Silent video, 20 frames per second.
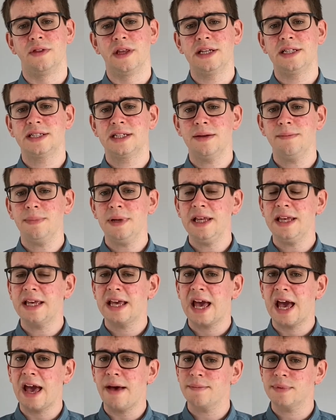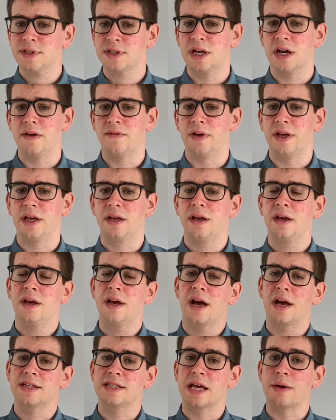They simply kept serving
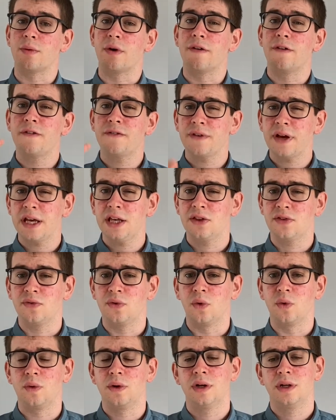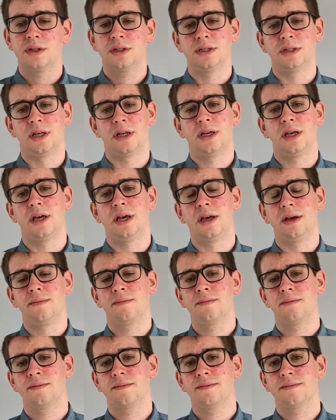as they were faithful to the king.
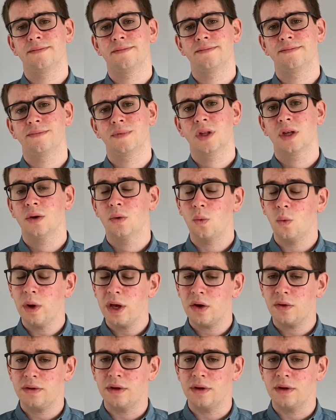We, on the